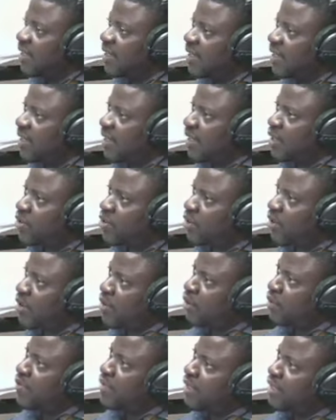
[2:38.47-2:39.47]

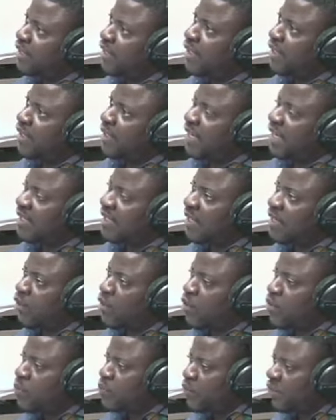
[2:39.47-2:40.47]
Electoral Commission nese
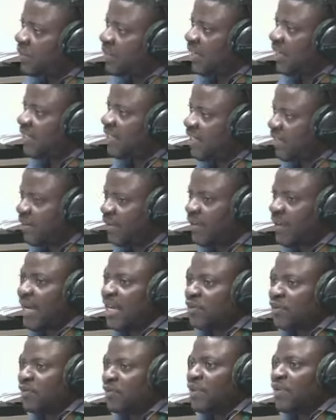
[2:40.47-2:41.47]
o protect the
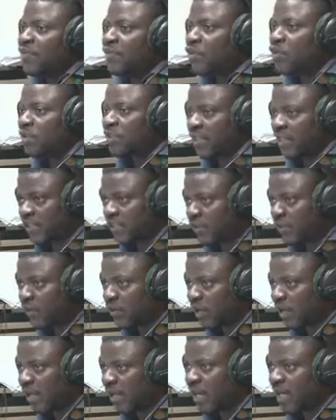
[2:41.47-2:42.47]
right of the voters
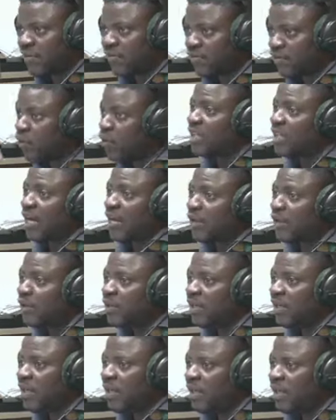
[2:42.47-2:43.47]
no. Ana the voter no.
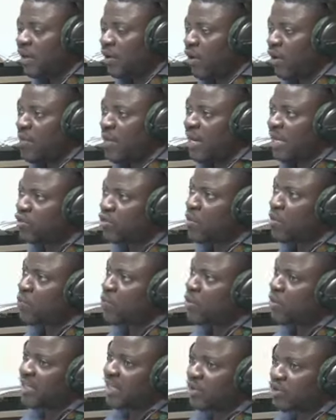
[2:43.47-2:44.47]
Omene so mu
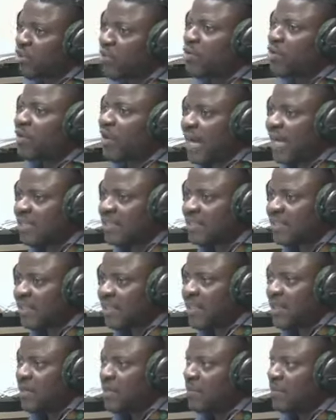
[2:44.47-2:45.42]
protect omu right.